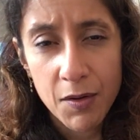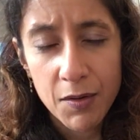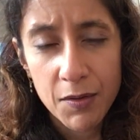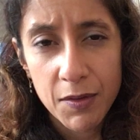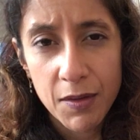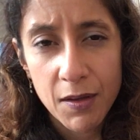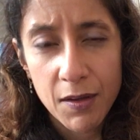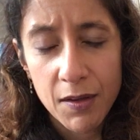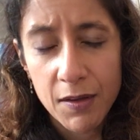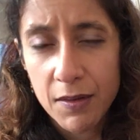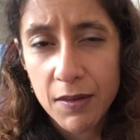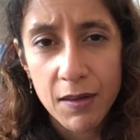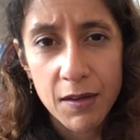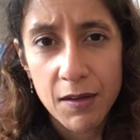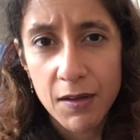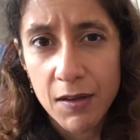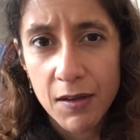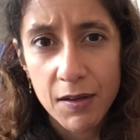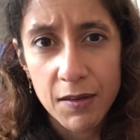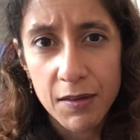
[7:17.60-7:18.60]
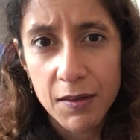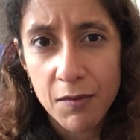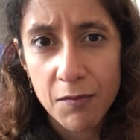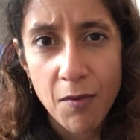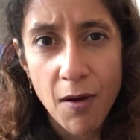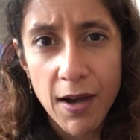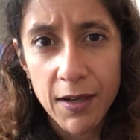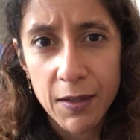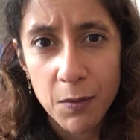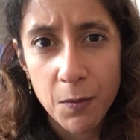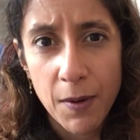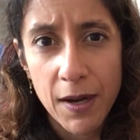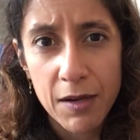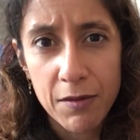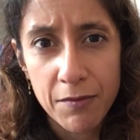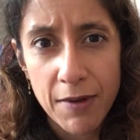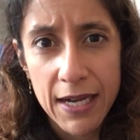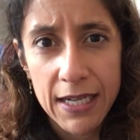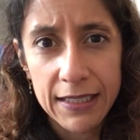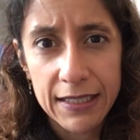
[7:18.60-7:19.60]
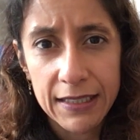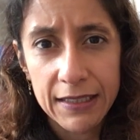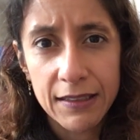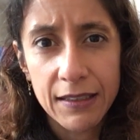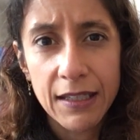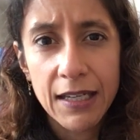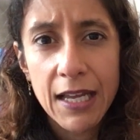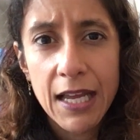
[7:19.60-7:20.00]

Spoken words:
the Rider-Waite Radiant,